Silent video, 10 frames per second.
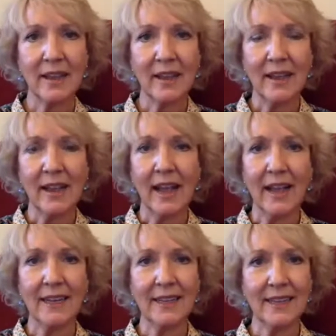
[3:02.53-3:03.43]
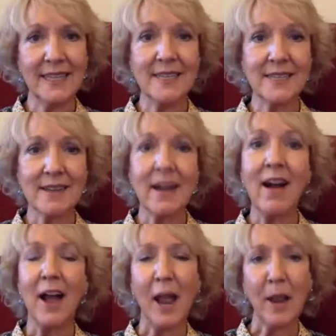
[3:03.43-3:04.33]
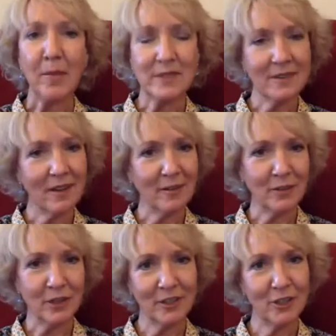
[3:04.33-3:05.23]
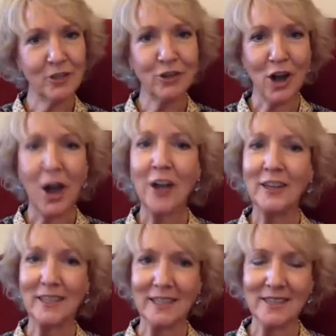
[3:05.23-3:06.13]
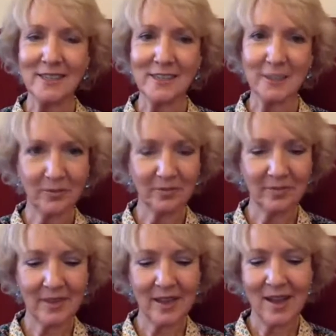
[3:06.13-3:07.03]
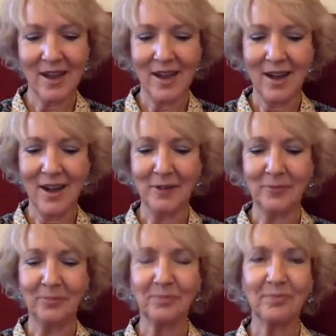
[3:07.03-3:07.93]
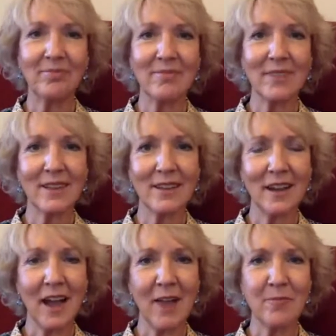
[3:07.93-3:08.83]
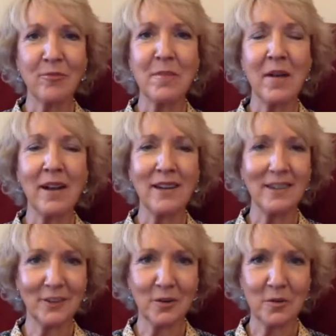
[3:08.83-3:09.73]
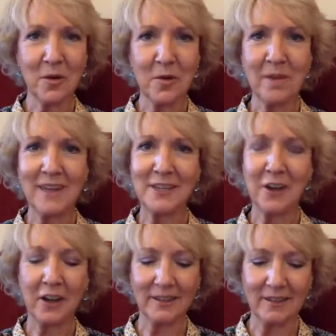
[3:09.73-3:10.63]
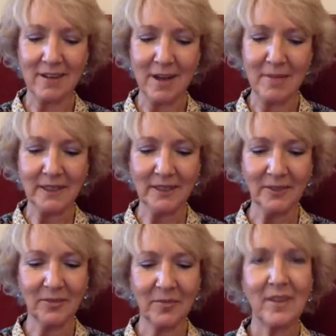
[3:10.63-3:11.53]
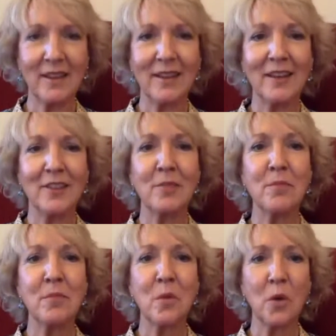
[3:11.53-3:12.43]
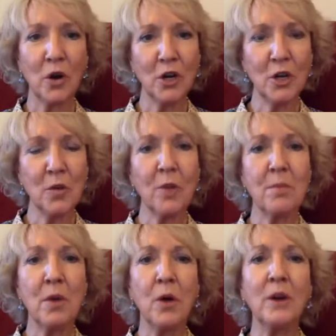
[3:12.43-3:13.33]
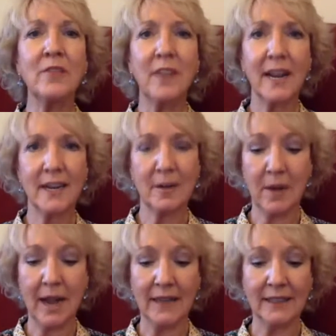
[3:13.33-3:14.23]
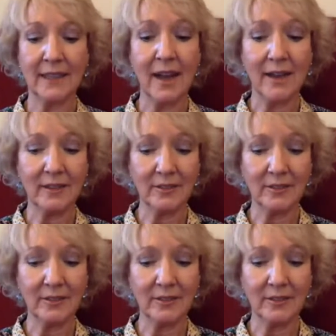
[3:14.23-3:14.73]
And in these times, two continents, I'm reminded of a quote by Dalai Lama. The more you are motivated by love,